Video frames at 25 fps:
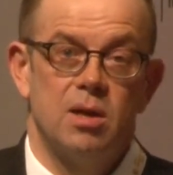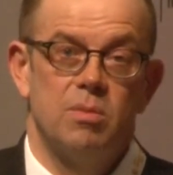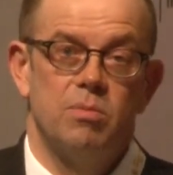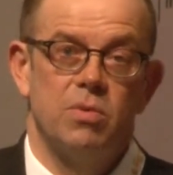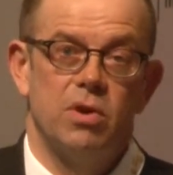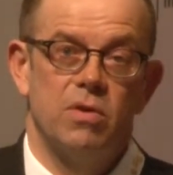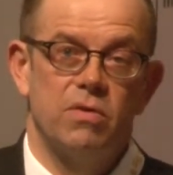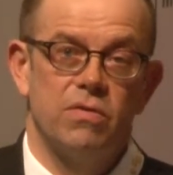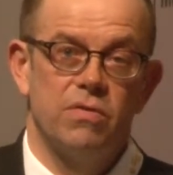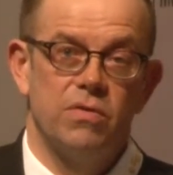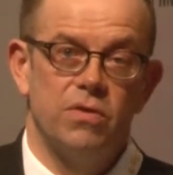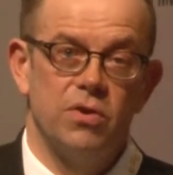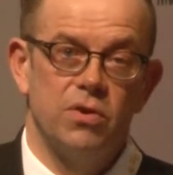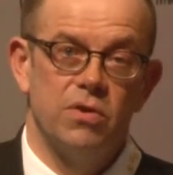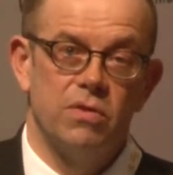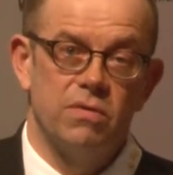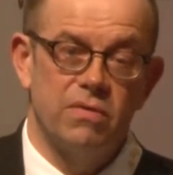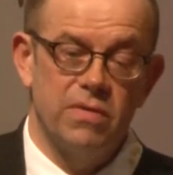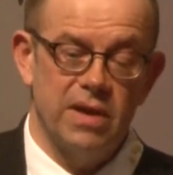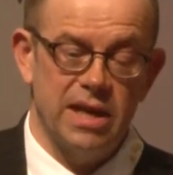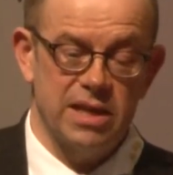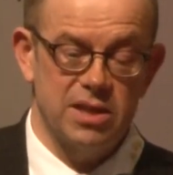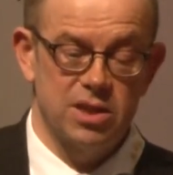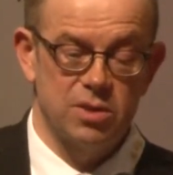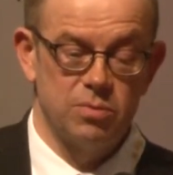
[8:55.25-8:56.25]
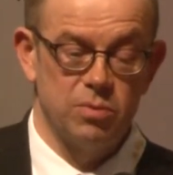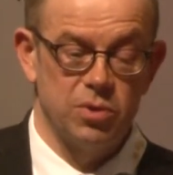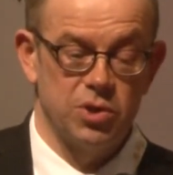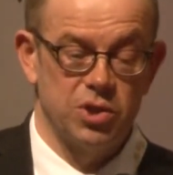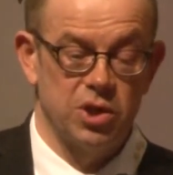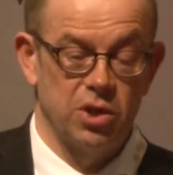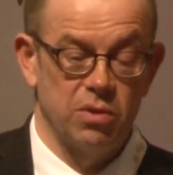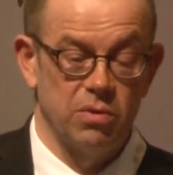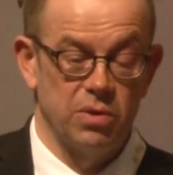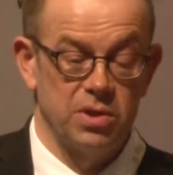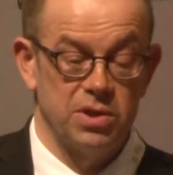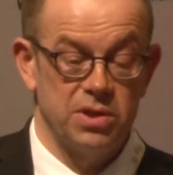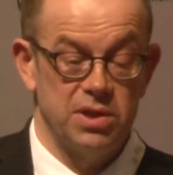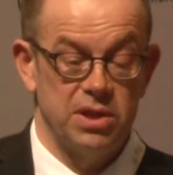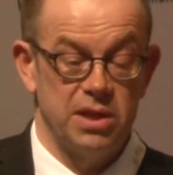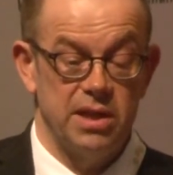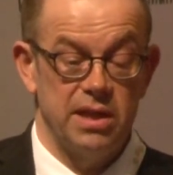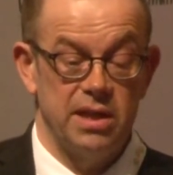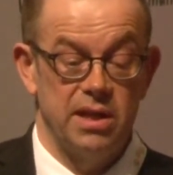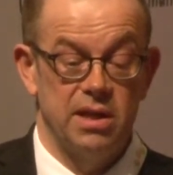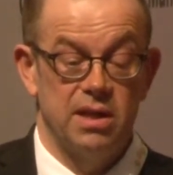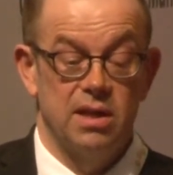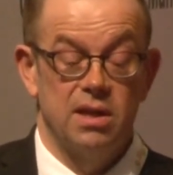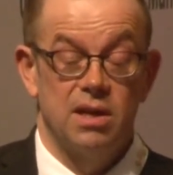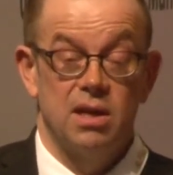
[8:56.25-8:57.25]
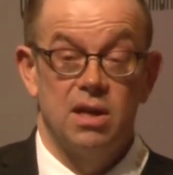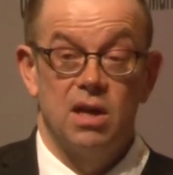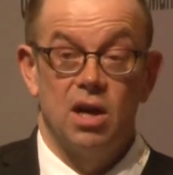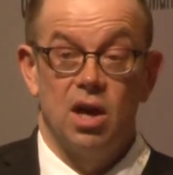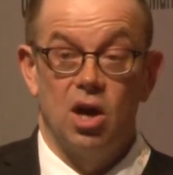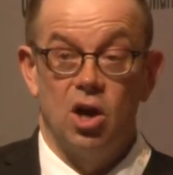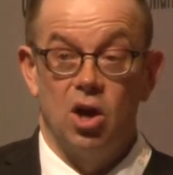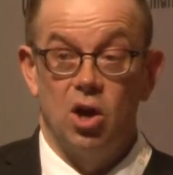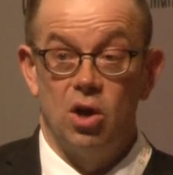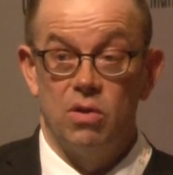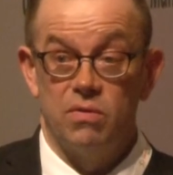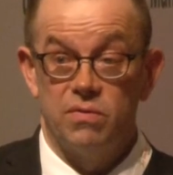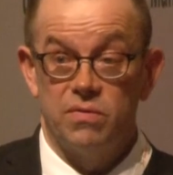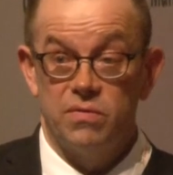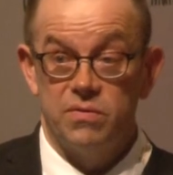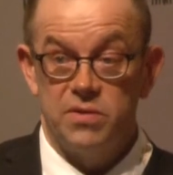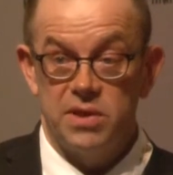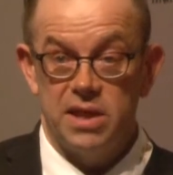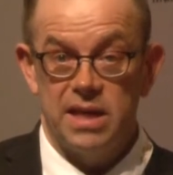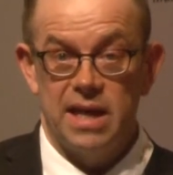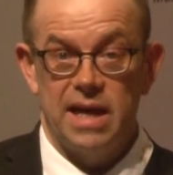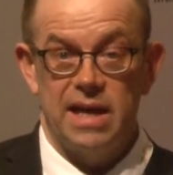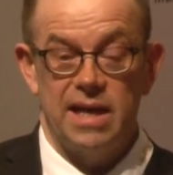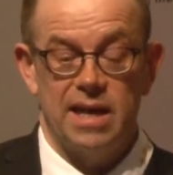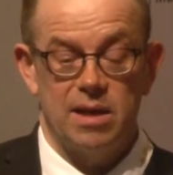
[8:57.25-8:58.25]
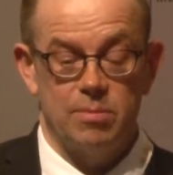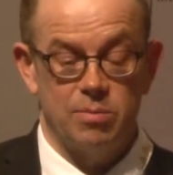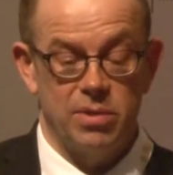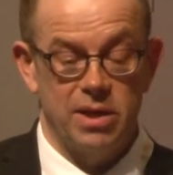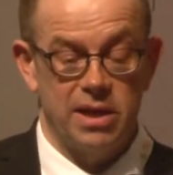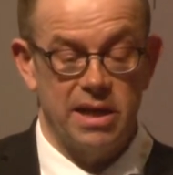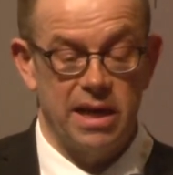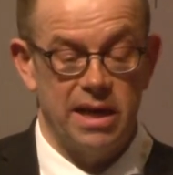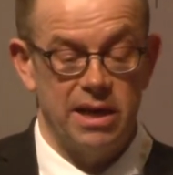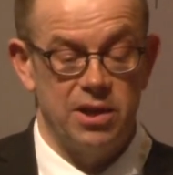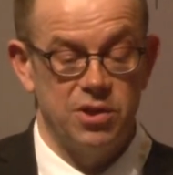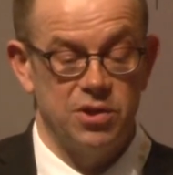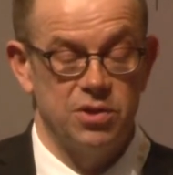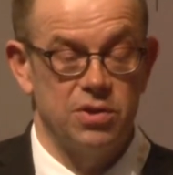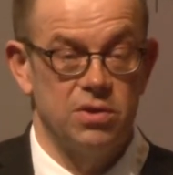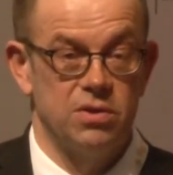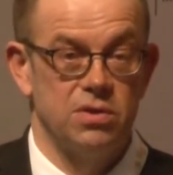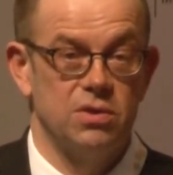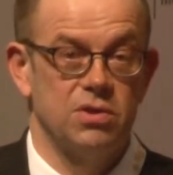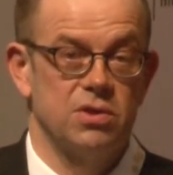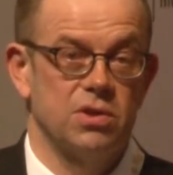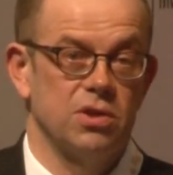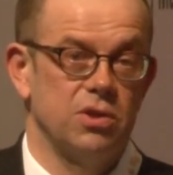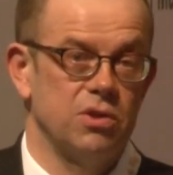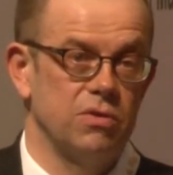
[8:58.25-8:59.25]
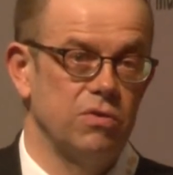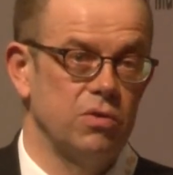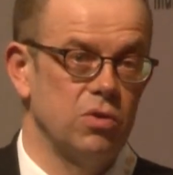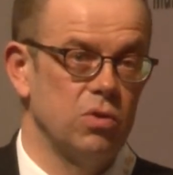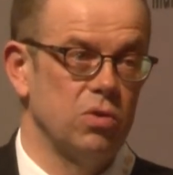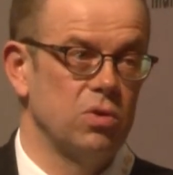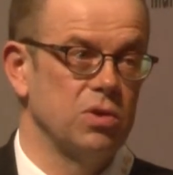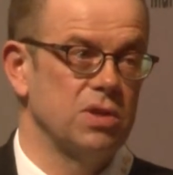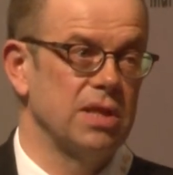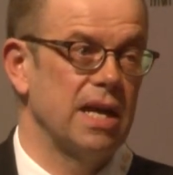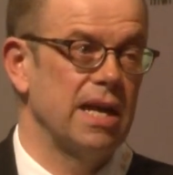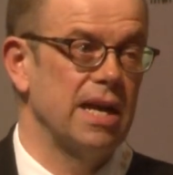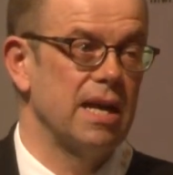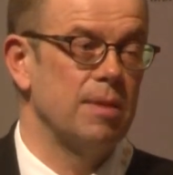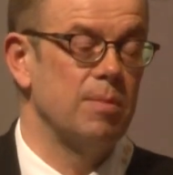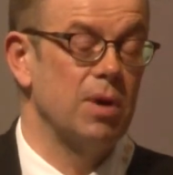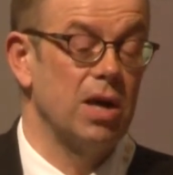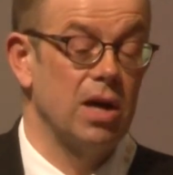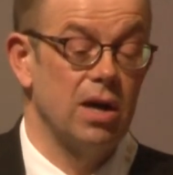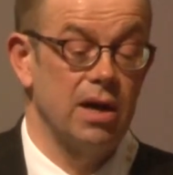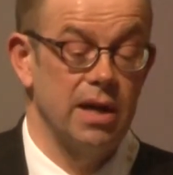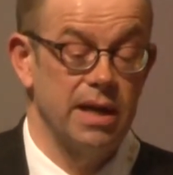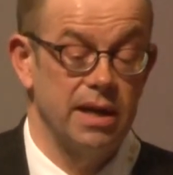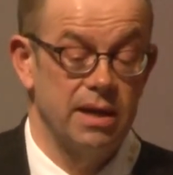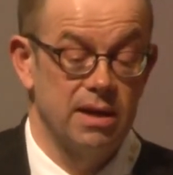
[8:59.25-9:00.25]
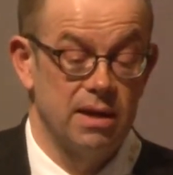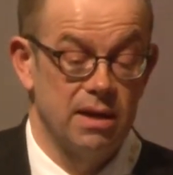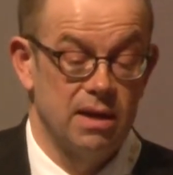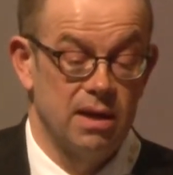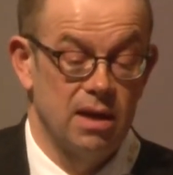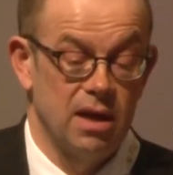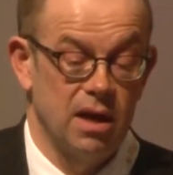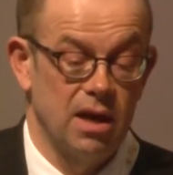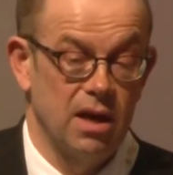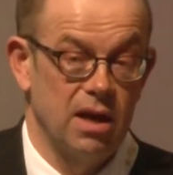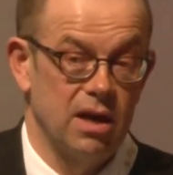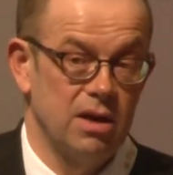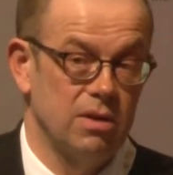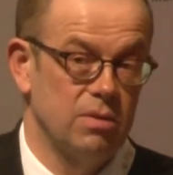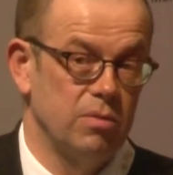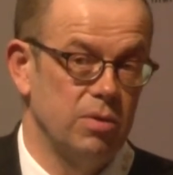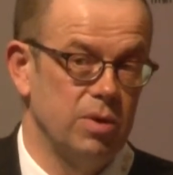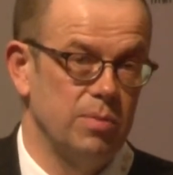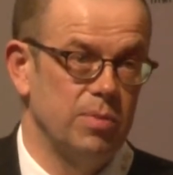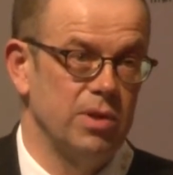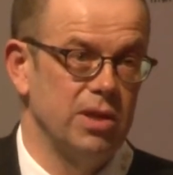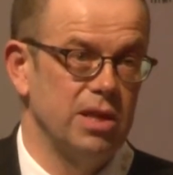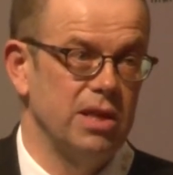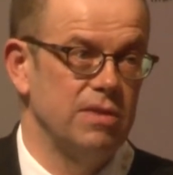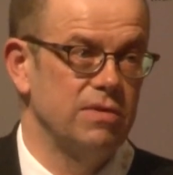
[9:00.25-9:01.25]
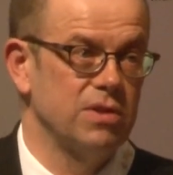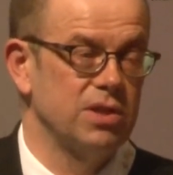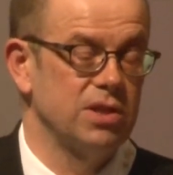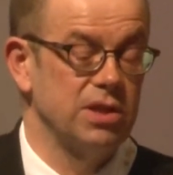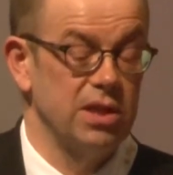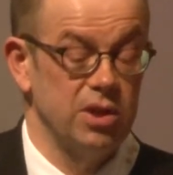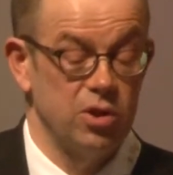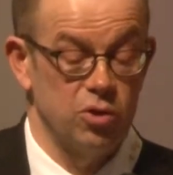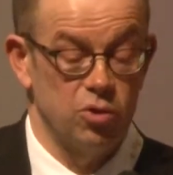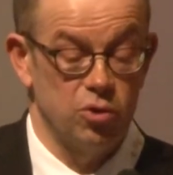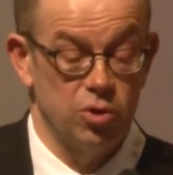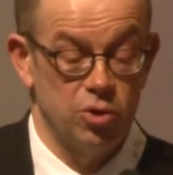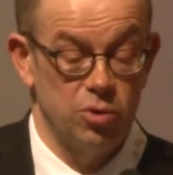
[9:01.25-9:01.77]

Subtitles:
But for the vast majority of DA applications and, of course, AMI, we believe a single